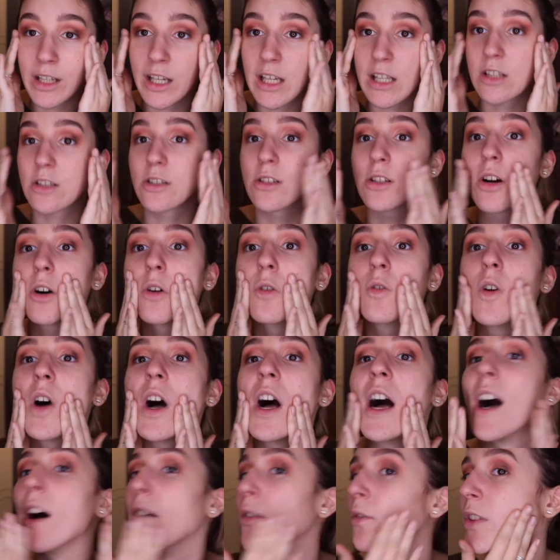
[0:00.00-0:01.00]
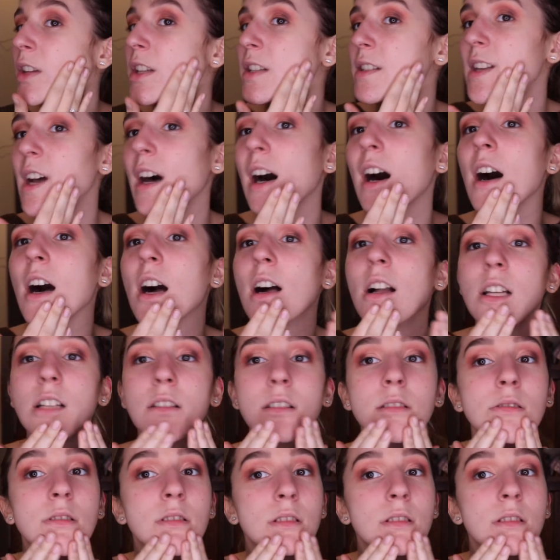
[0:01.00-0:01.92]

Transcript: I don't have this on